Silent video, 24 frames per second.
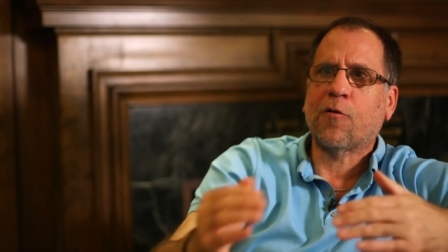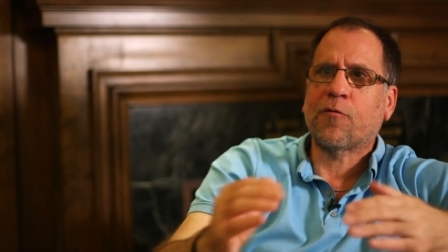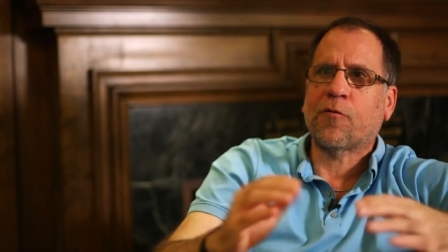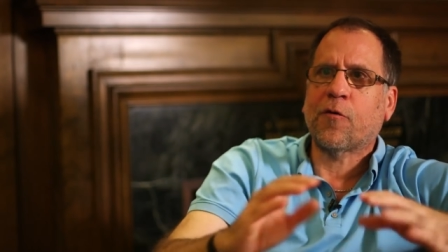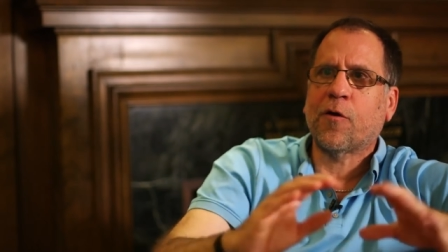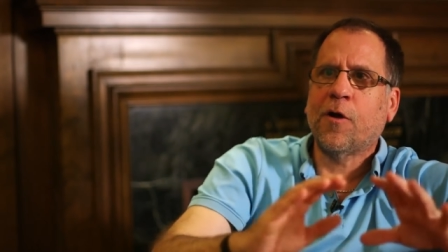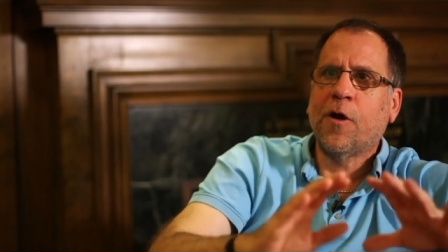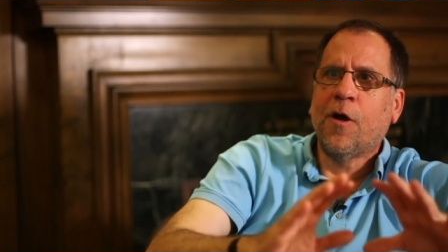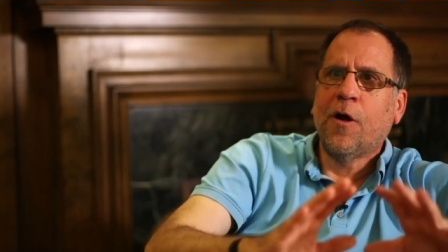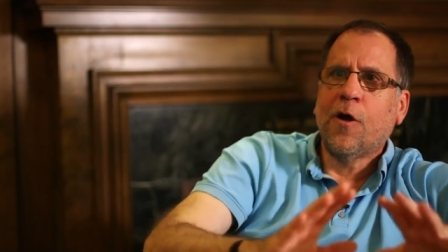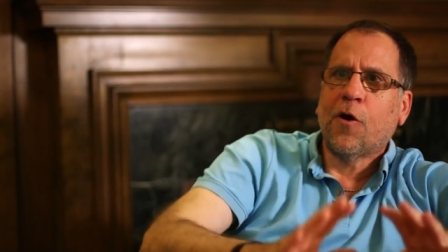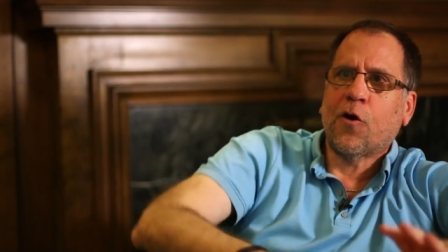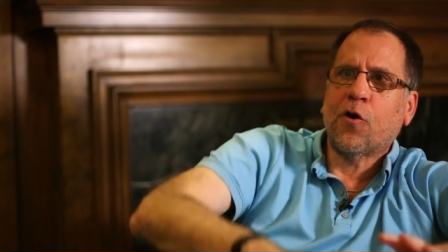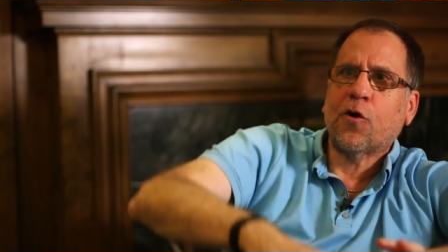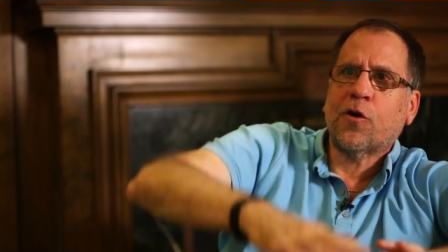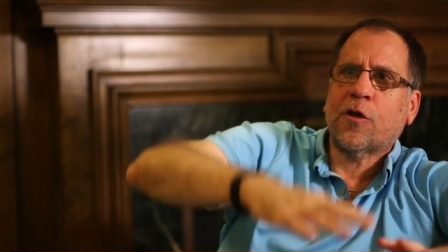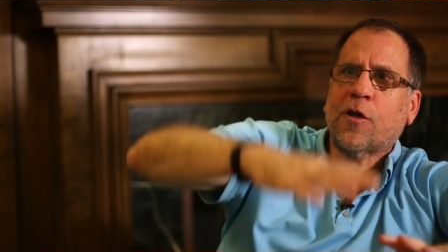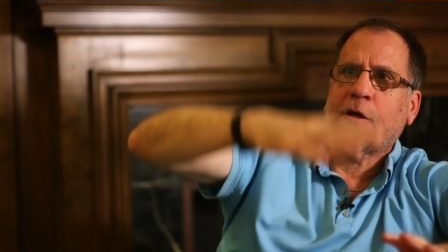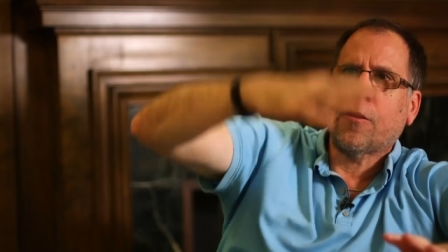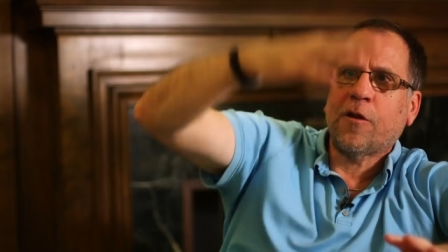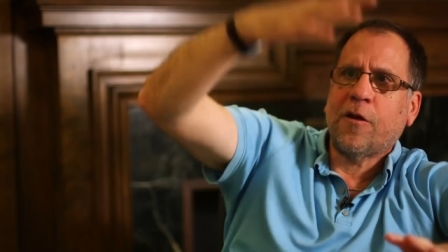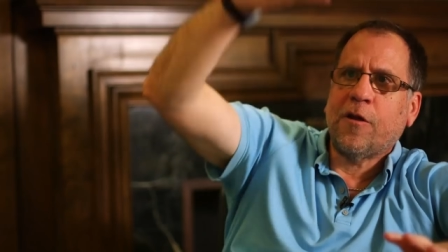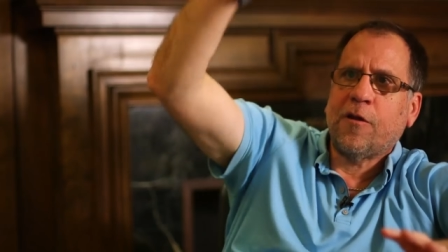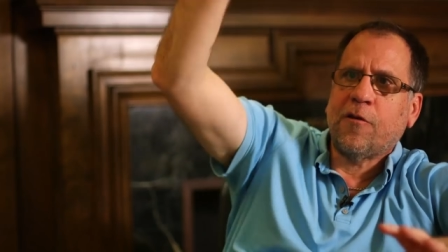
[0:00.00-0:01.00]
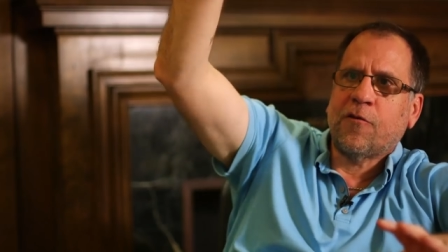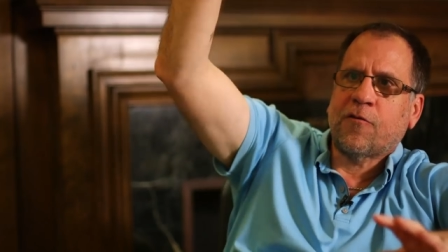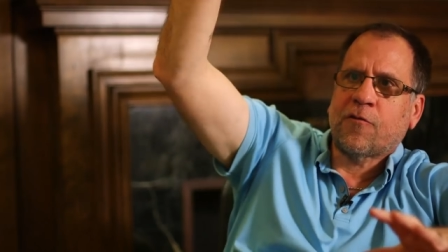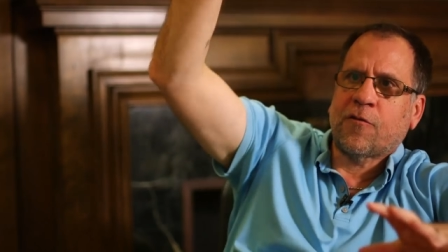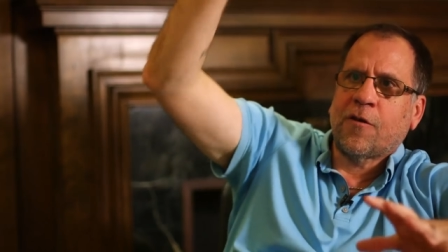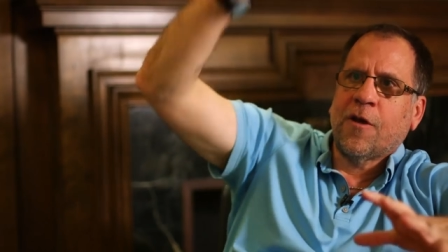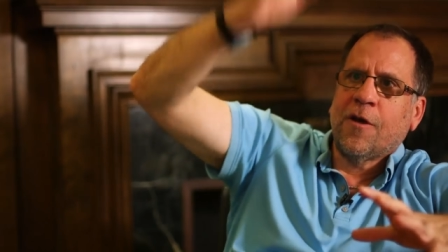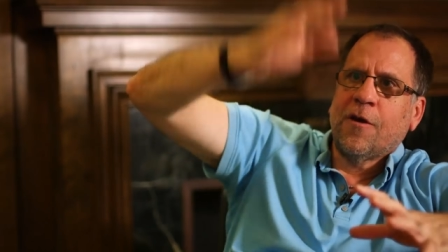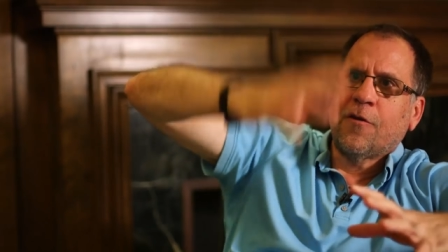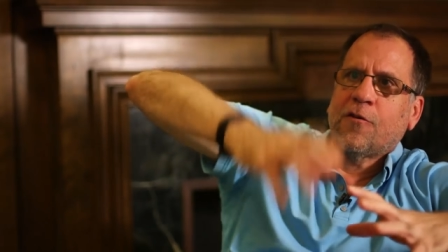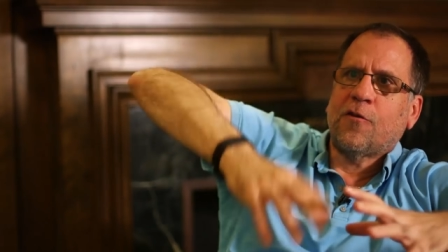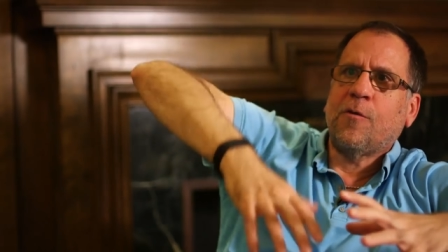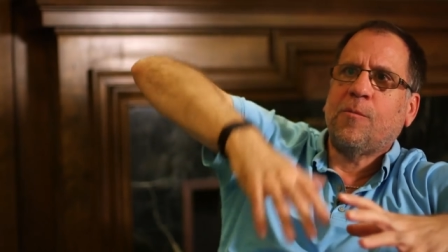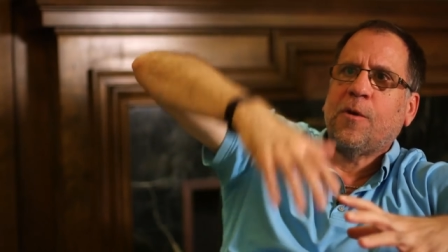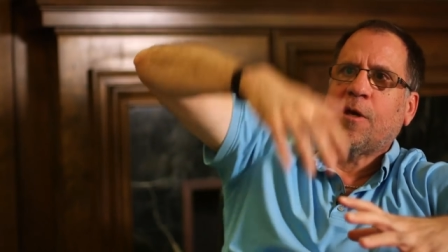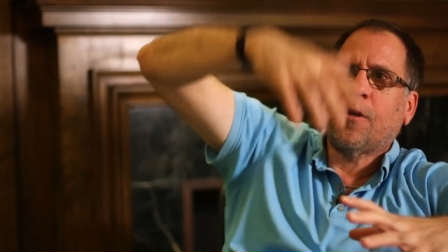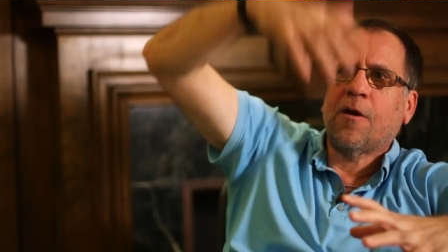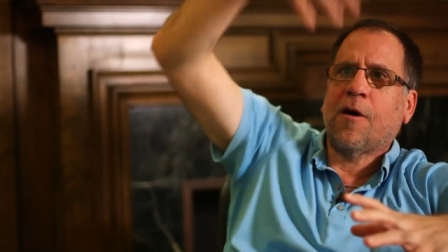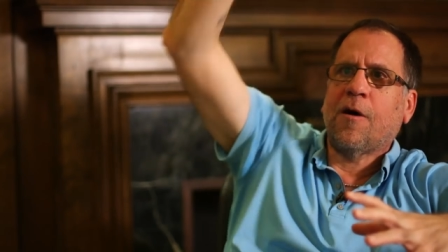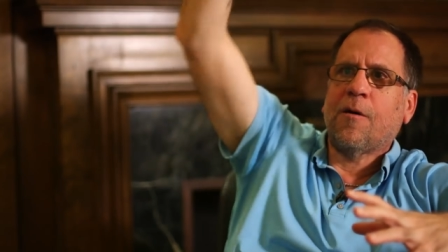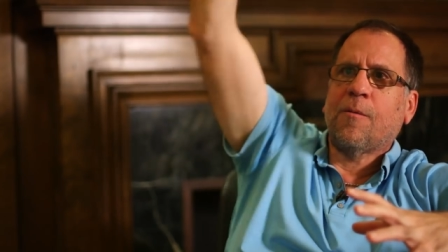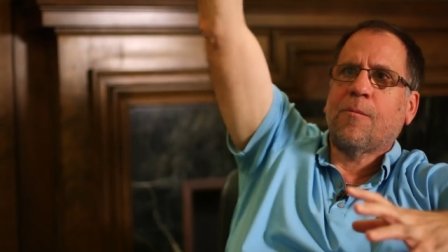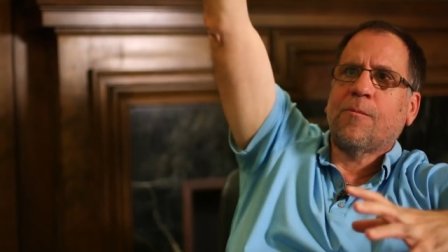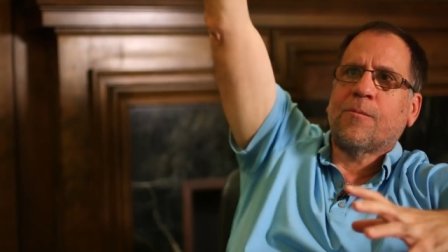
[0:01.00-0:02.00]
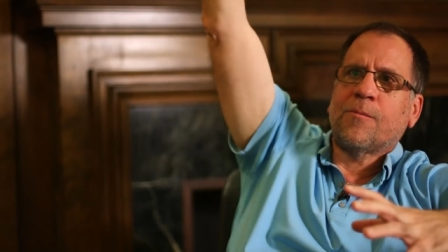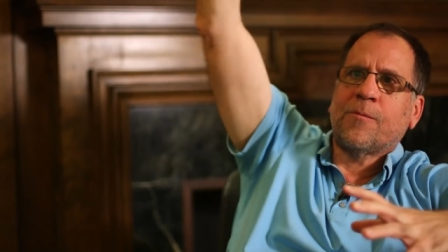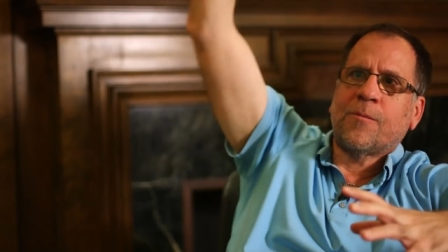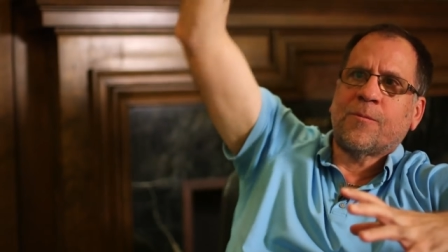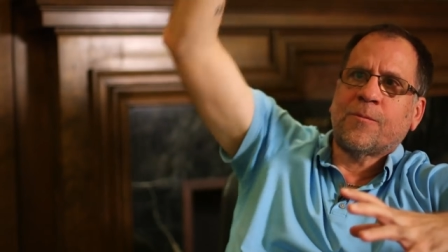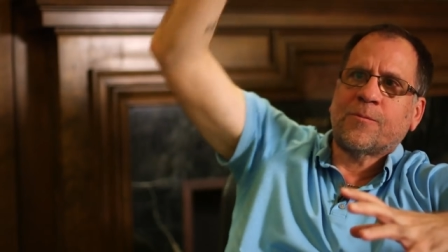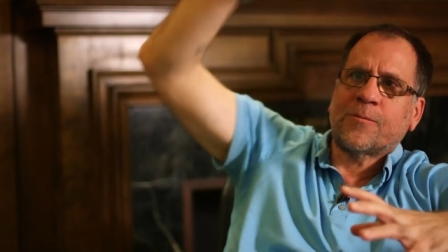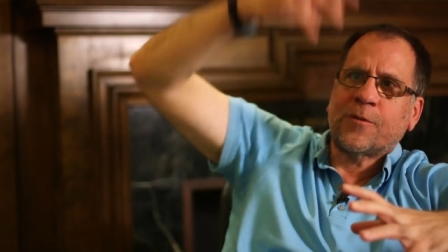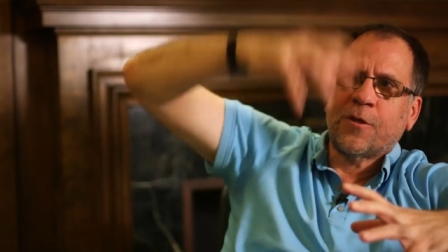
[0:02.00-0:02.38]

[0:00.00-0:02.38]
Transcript: or for Hercules to become,